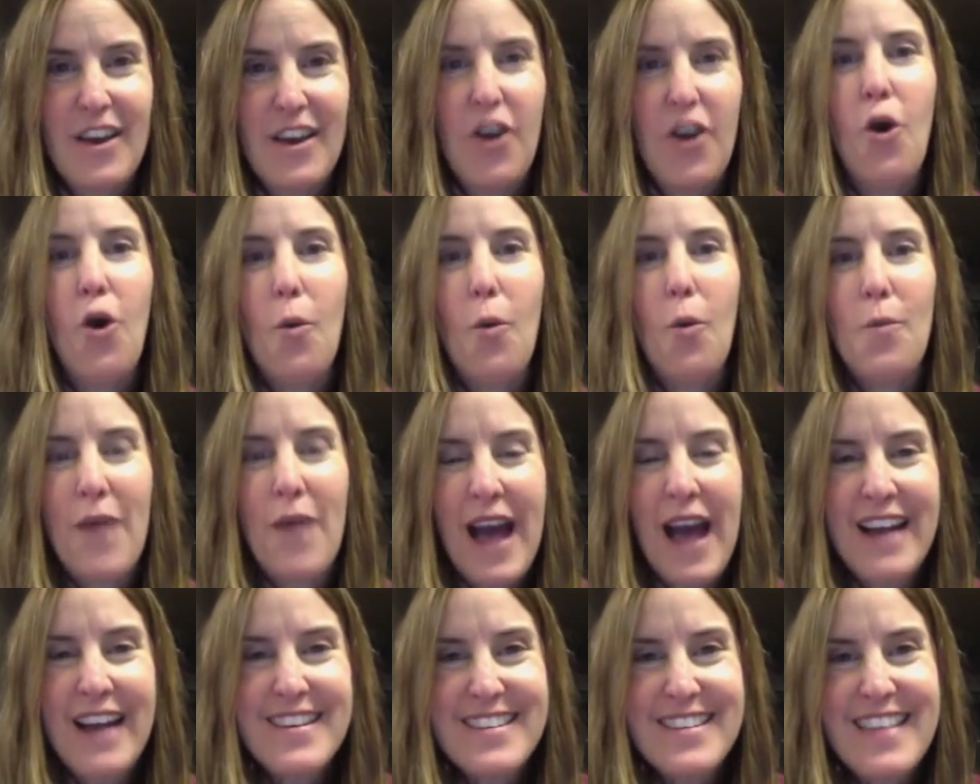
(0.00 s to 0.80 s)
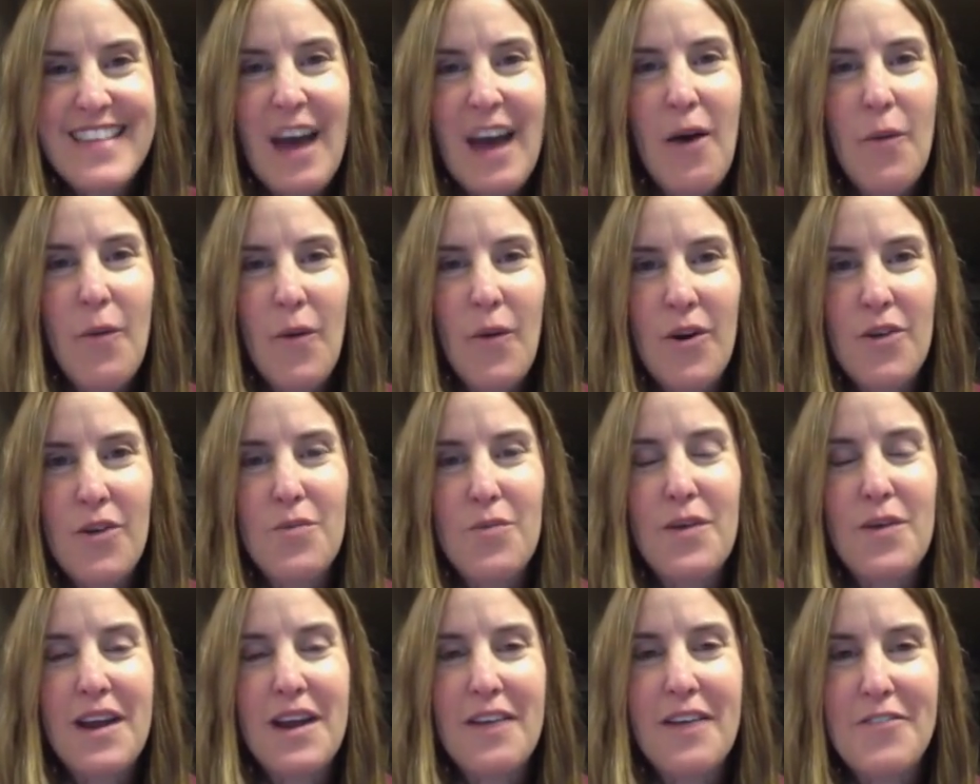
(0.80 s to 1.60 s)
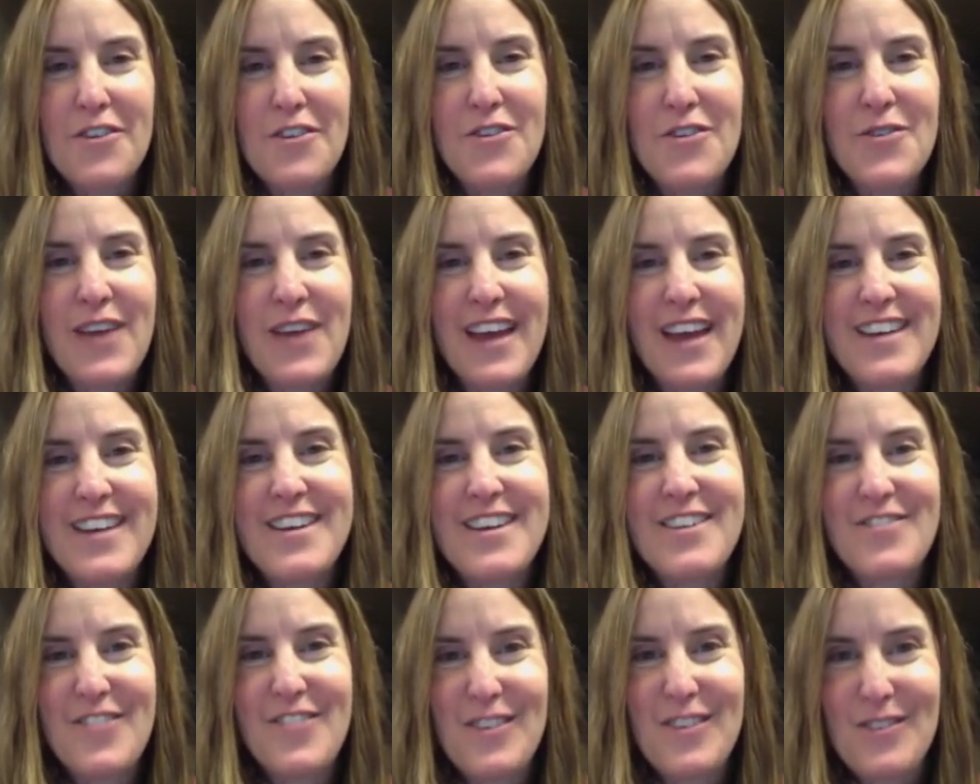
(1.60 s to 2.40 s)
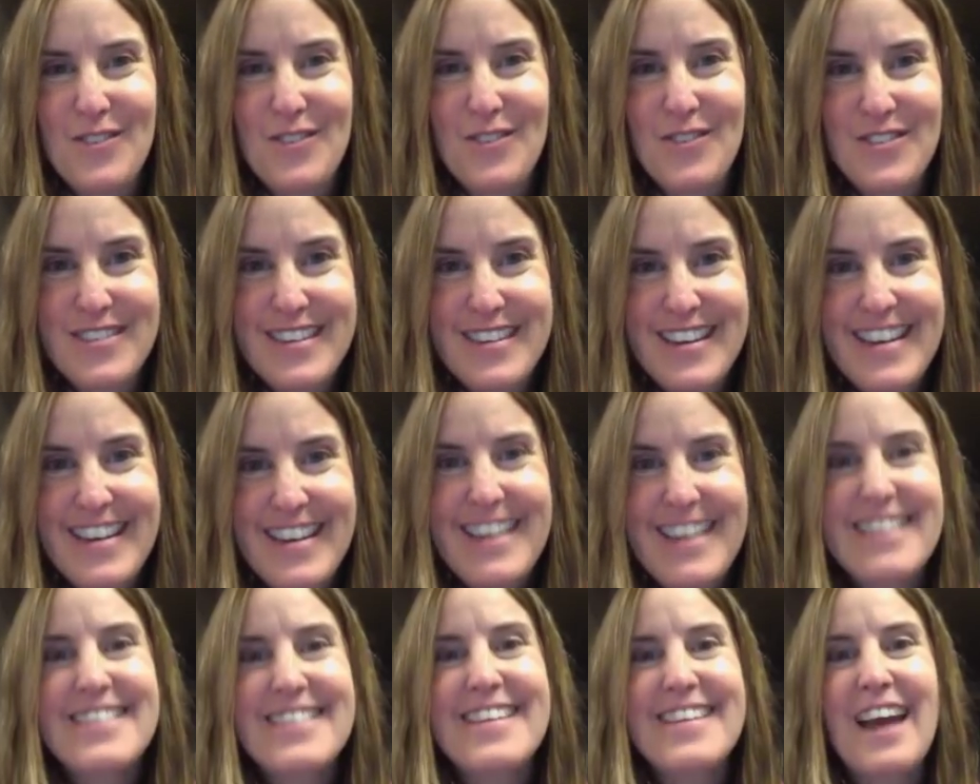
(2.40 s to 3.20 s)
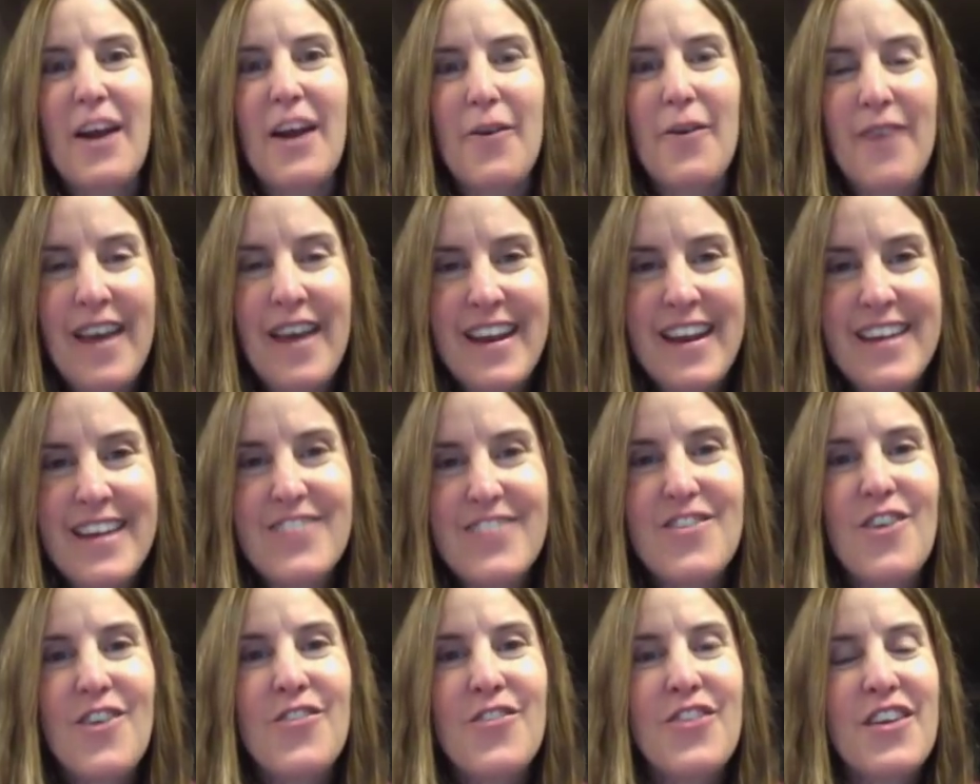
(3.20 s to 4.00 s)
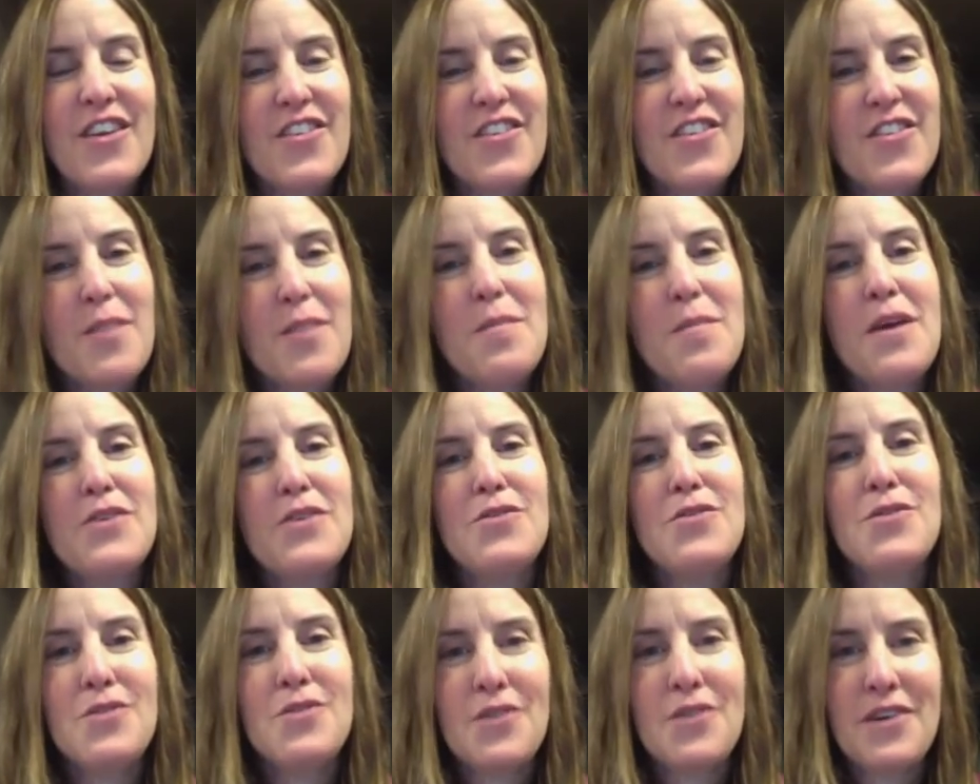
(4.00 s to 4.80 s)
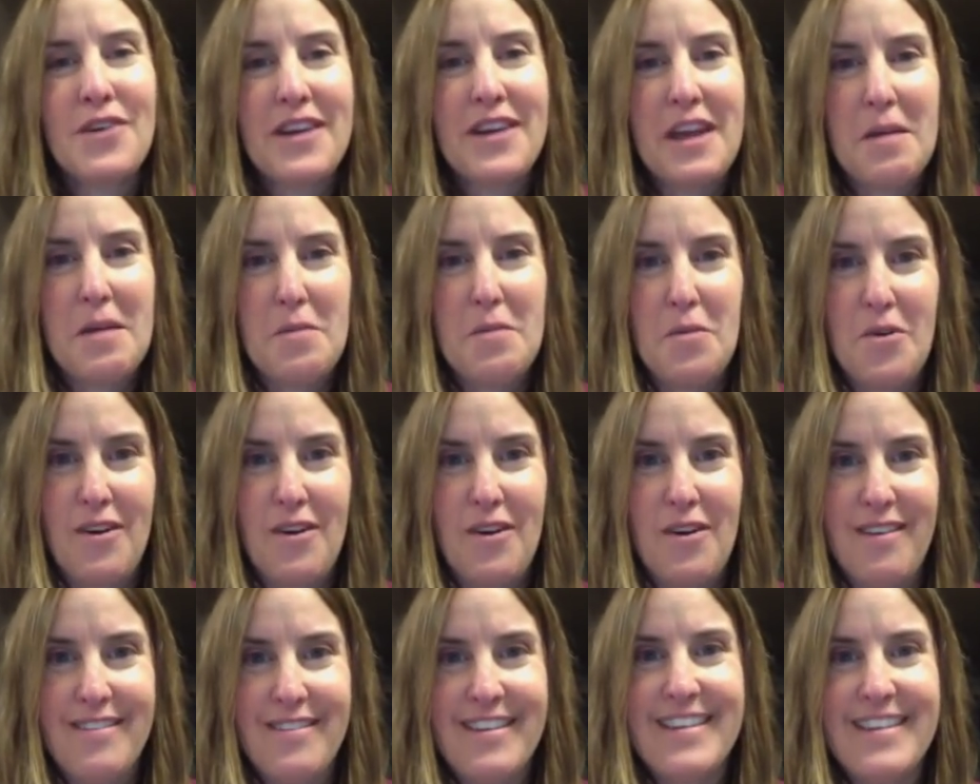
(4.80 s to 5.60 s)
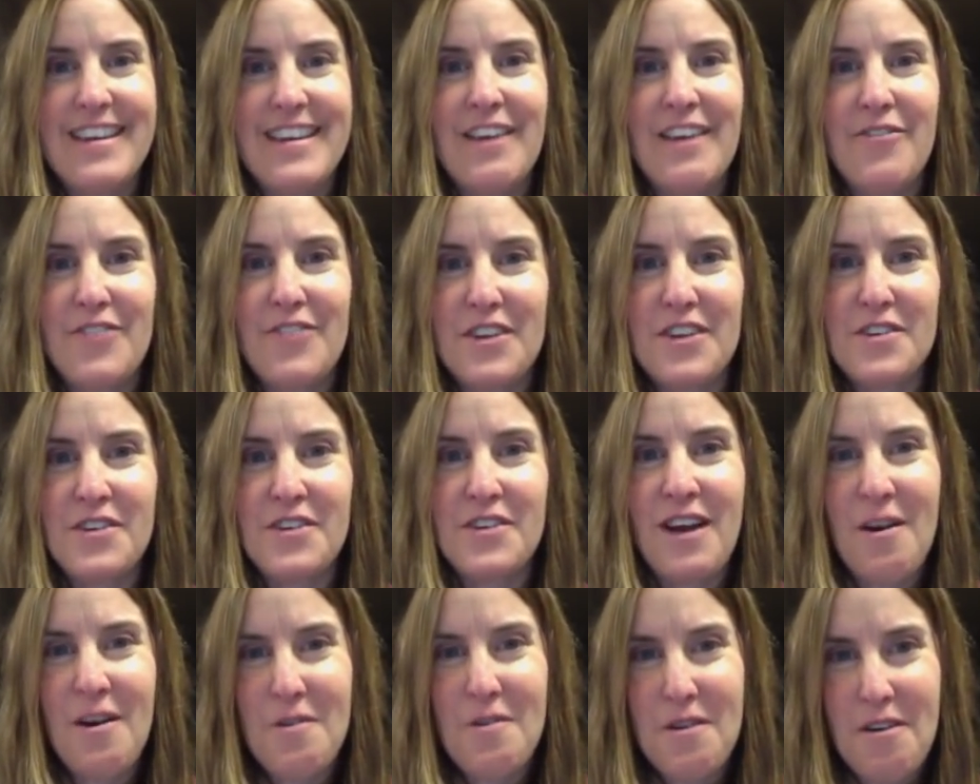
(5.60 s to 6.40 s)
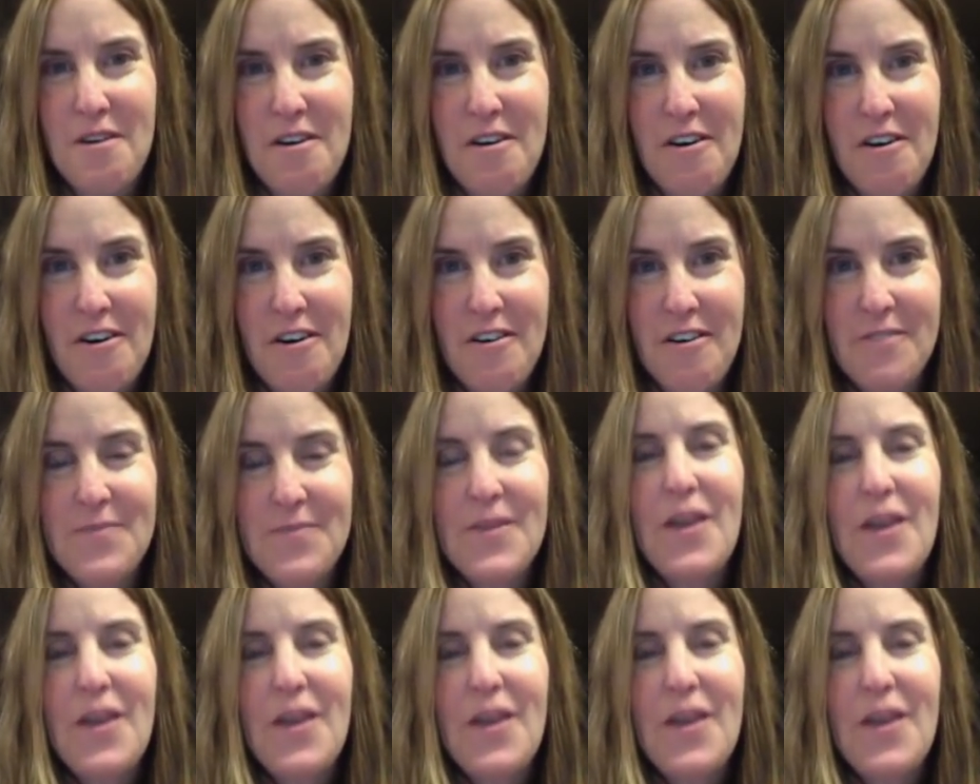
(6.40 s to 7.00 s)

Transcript: Go back to that word whenever you get confused. Diuretics are things that make you urinate more, like caffeine or alcohol.